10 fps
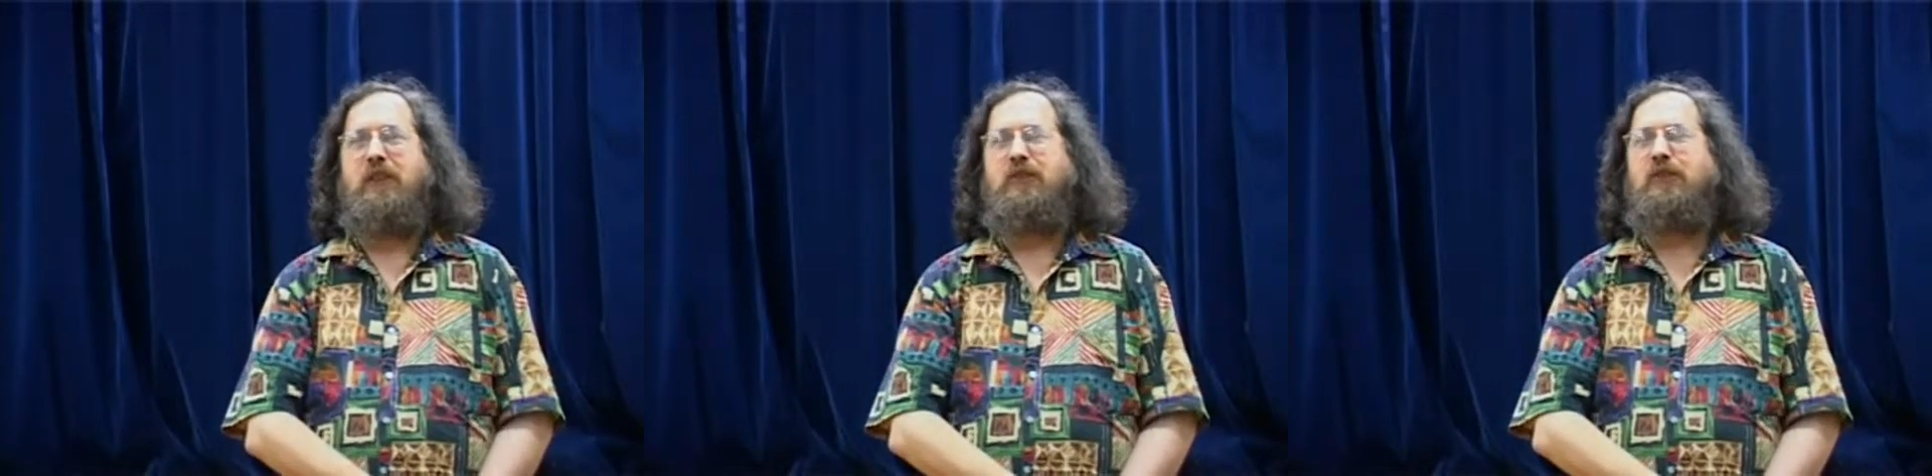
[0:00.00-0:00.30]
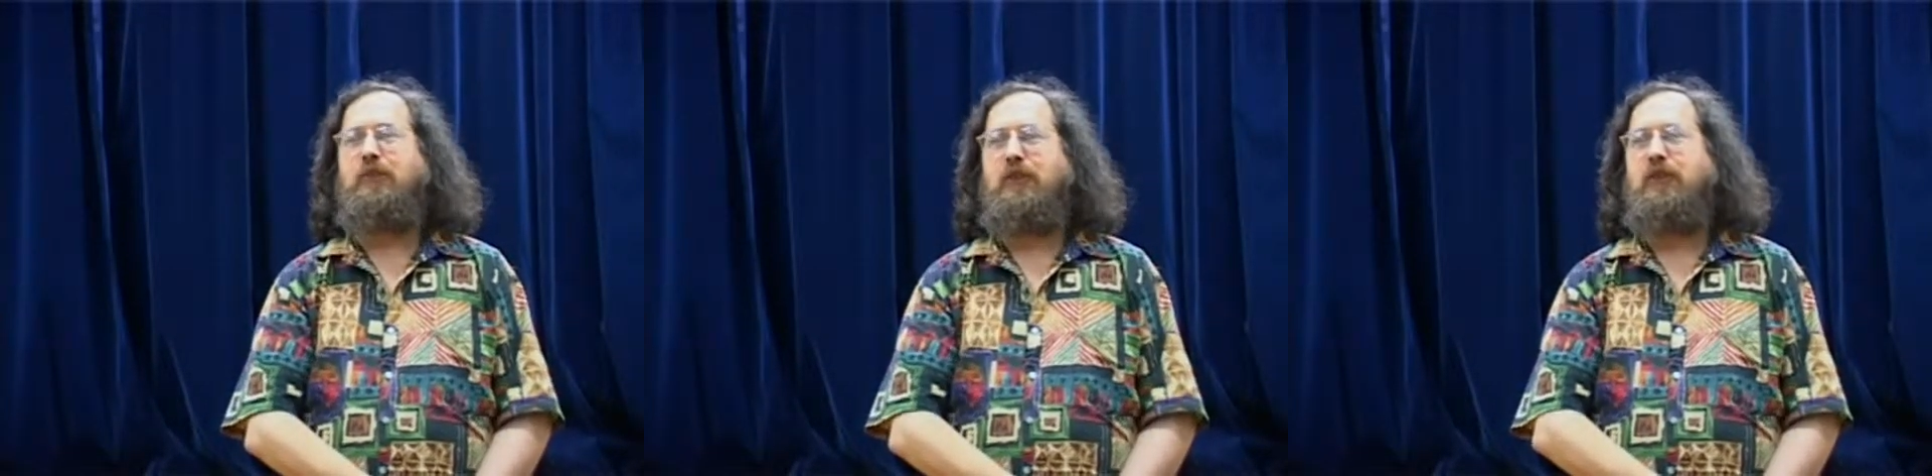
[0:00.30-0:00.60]

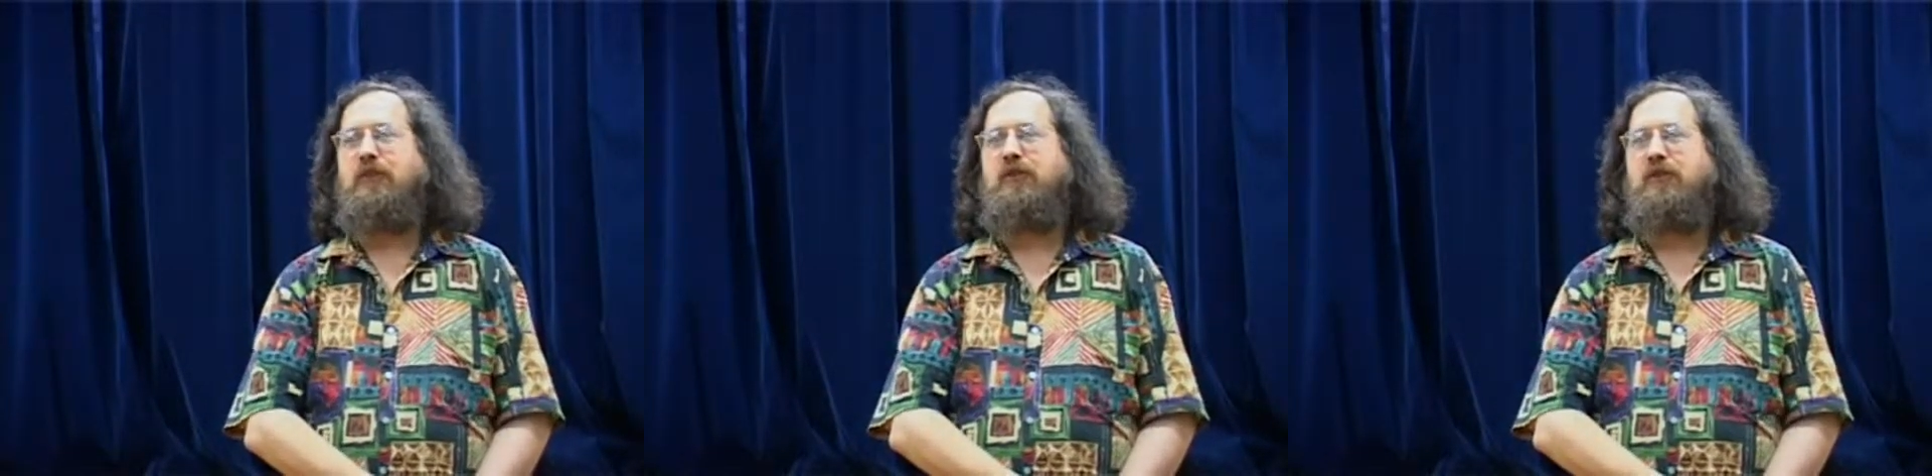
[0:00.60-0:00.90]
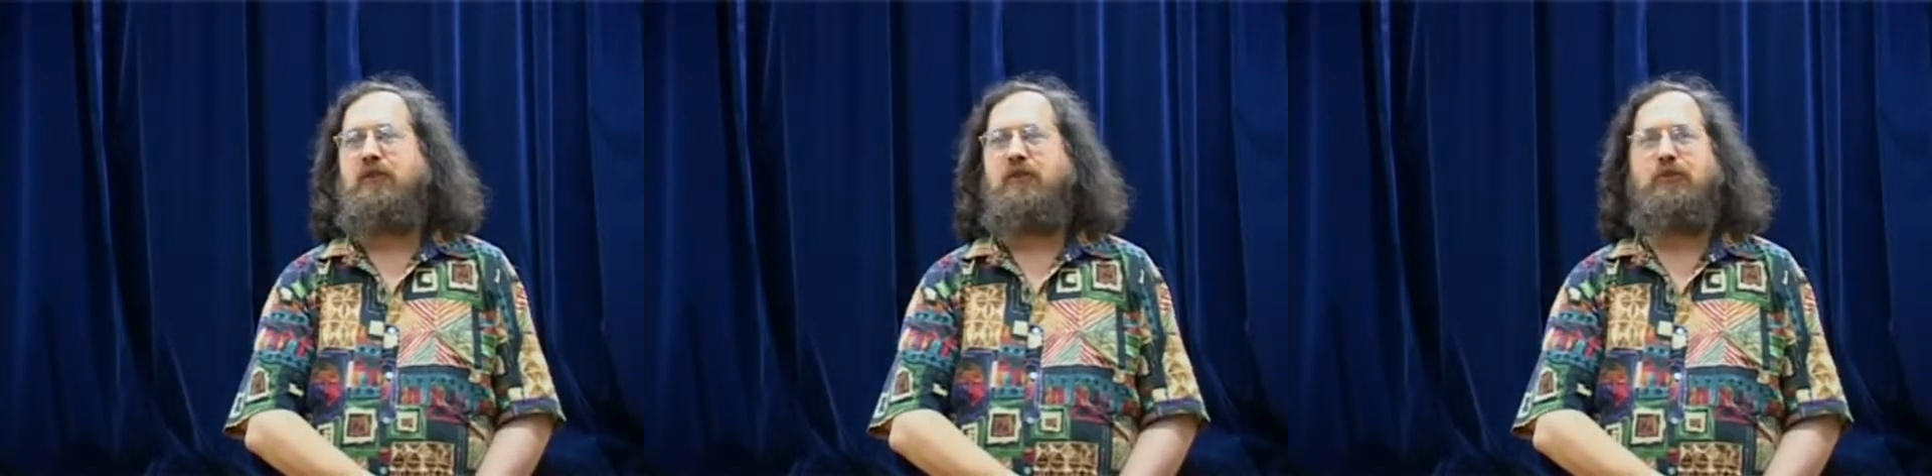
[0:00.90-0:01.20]
to learn
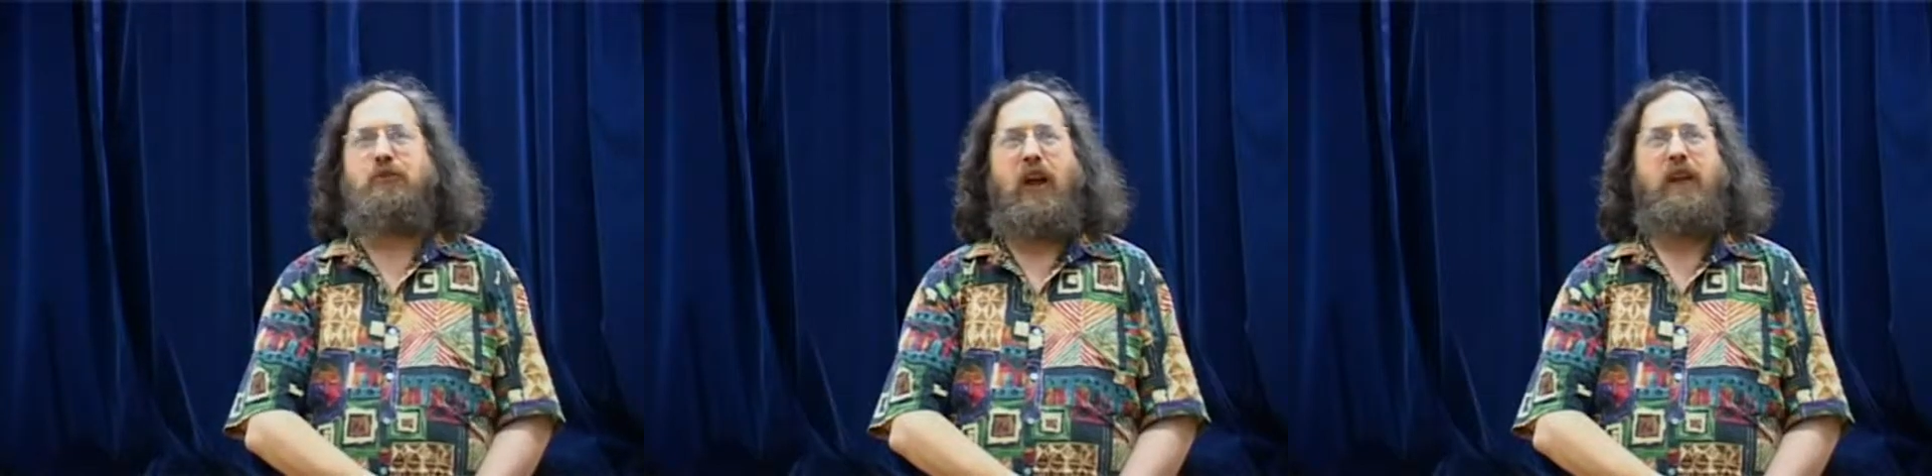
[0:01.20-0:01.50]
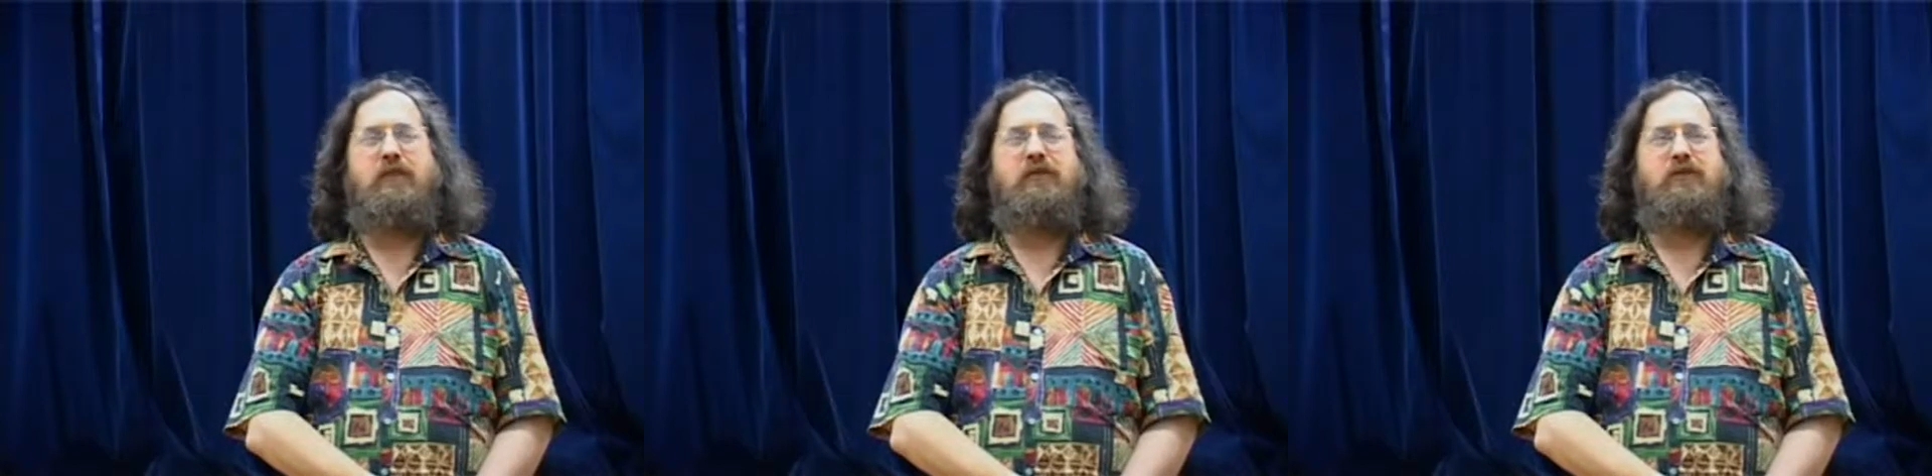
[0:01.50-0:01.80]
to
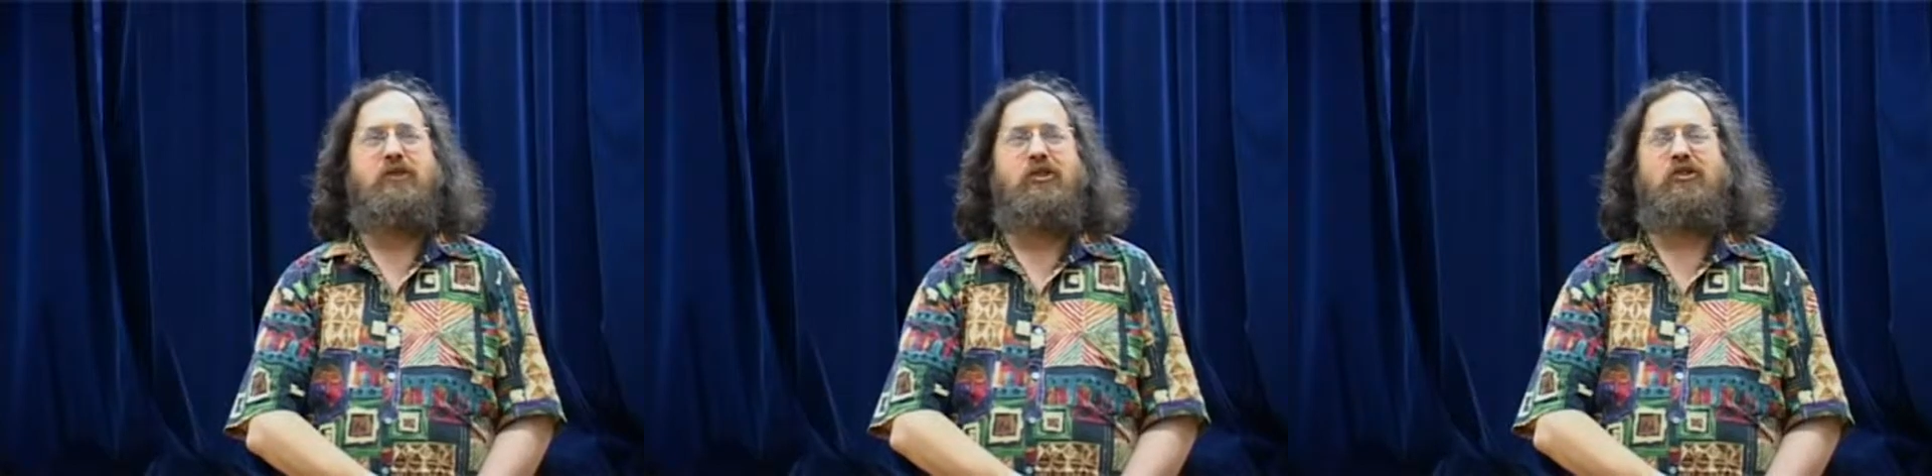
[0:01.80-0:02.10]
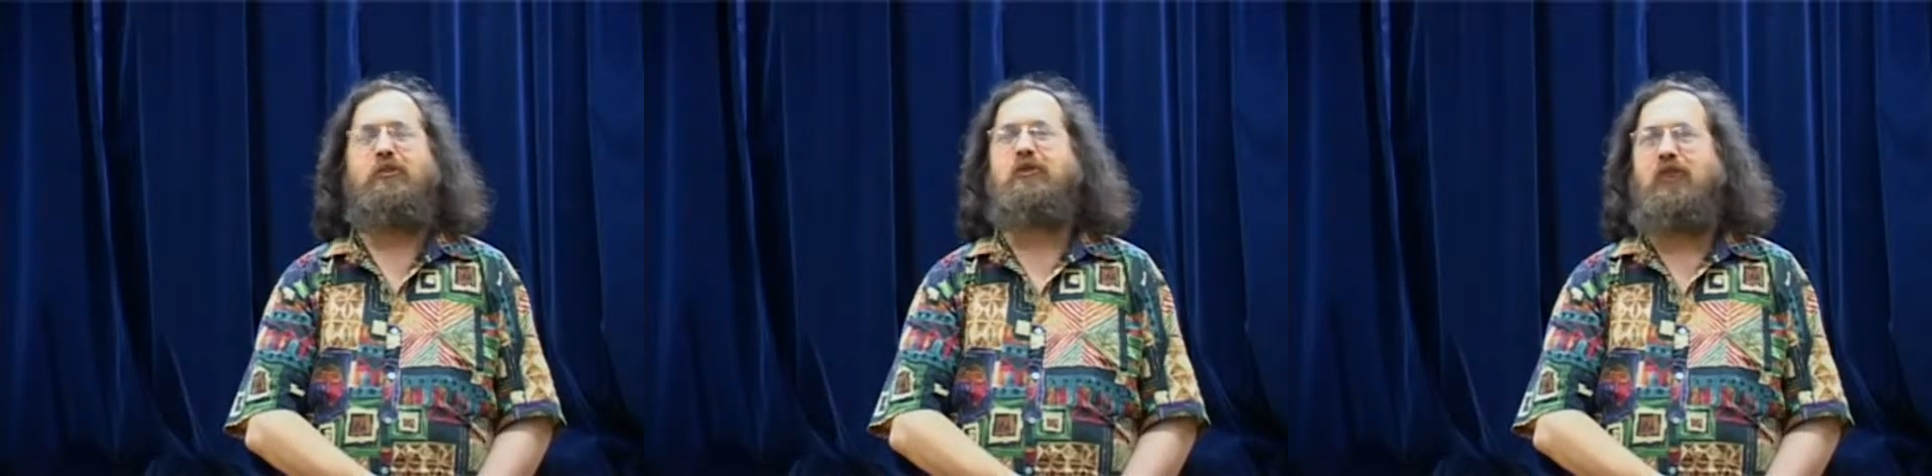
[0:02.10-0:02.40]
write
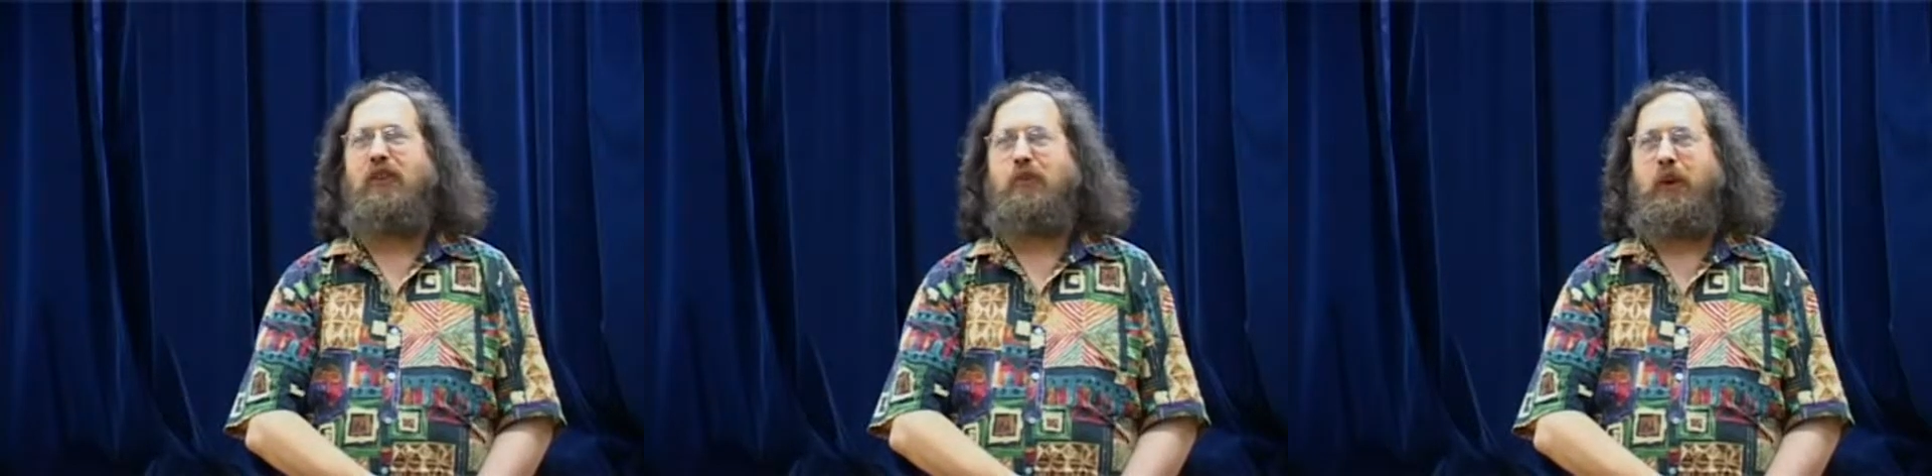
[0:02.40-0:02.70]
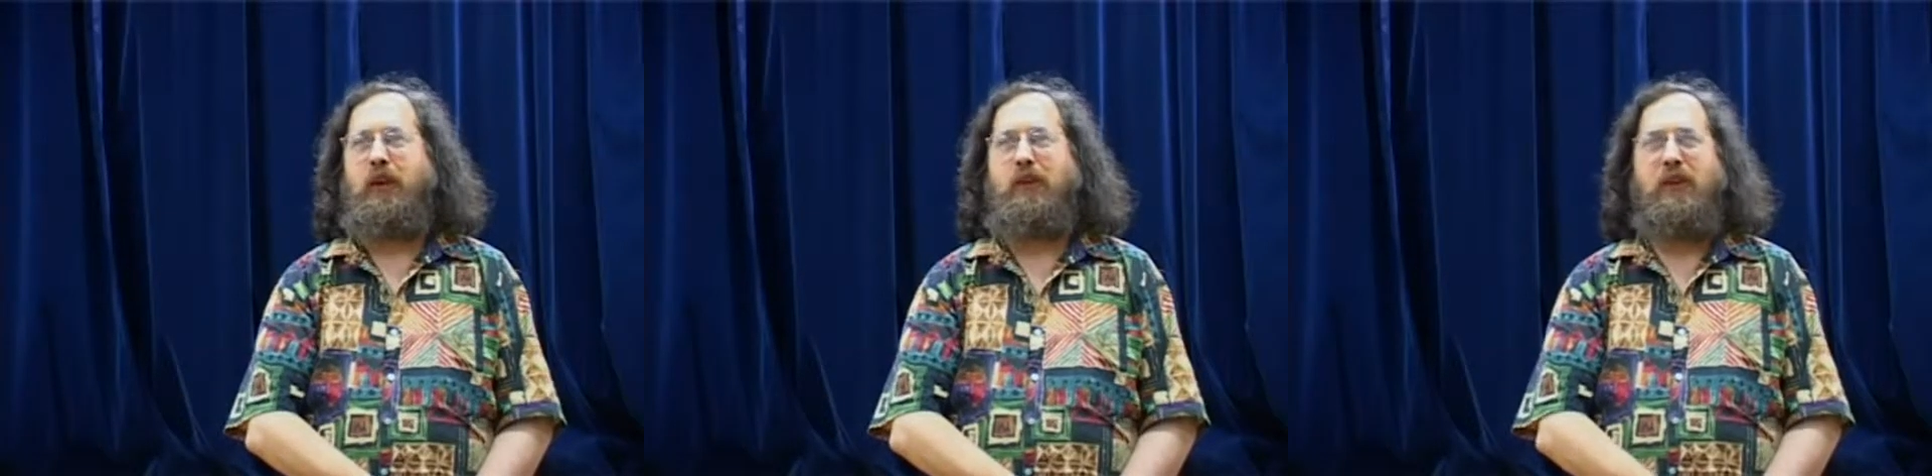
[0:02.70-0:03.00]
system
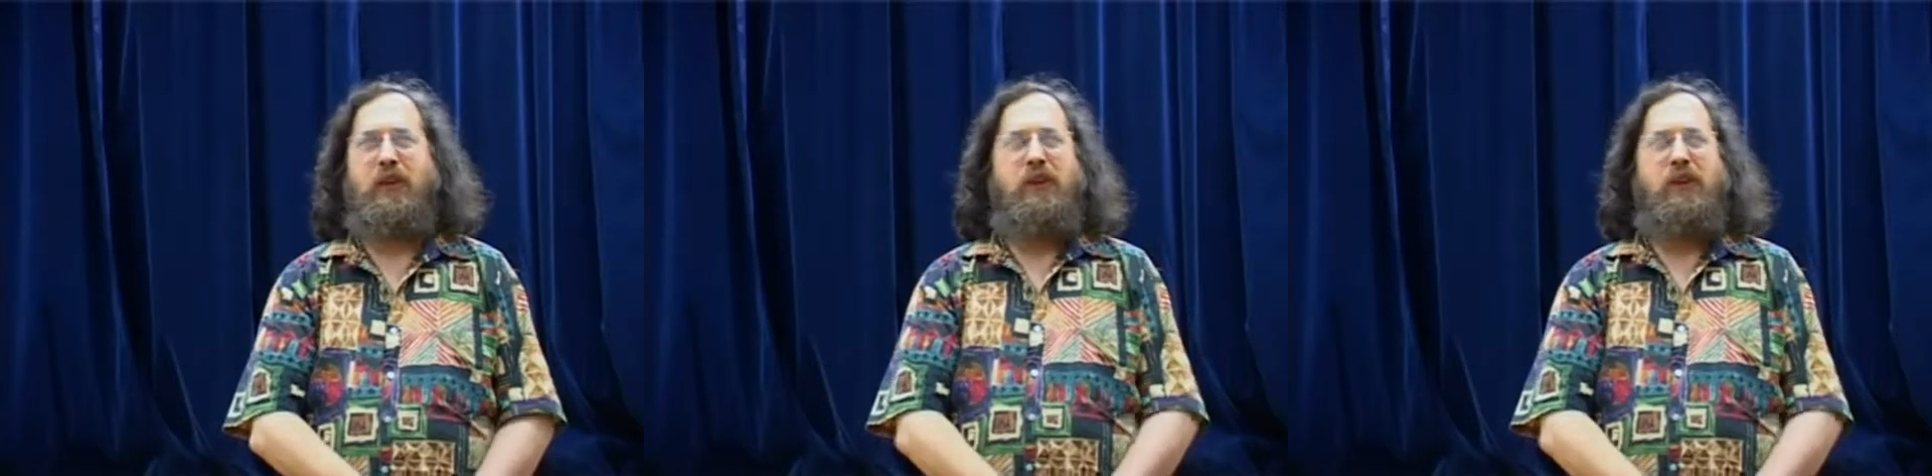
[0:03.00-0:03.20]
software